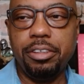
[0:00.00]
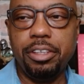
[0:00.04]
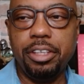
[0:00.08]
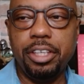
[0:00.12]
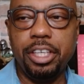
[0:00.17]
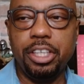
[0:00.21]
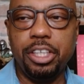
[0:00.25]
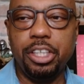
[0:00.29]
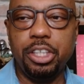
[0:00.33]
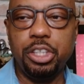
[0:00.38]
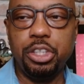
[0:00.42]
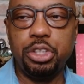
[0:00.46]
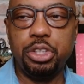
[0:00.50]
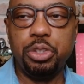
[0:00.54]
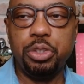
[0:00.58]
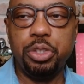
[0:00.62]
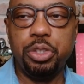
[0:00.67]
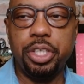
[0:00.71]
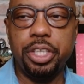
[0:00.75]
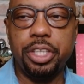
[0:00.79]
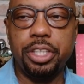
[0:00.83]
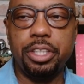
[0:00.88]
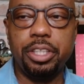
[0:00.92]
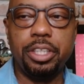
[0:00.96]
at least you
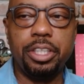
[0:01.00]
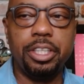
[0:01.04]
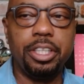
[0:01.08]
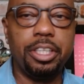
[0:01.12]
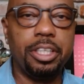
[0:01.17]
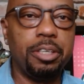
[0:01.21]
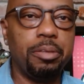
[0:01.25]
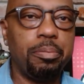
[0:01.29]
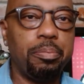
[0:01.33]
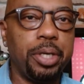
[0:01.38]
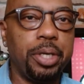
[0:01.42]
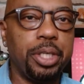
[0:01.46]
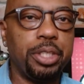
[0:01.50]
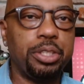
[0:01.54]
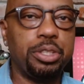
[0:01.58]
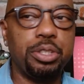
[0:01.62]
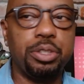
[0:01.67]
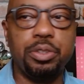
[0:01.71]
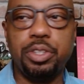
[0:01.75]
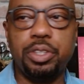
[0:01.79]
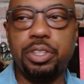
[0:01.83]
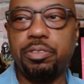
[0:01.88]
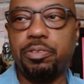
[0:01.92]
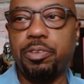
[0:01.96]
get the
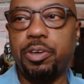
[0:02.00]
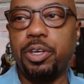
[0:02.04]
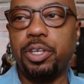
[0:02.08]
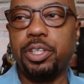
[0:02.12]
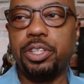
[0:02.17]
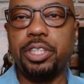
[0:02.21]
picture as far as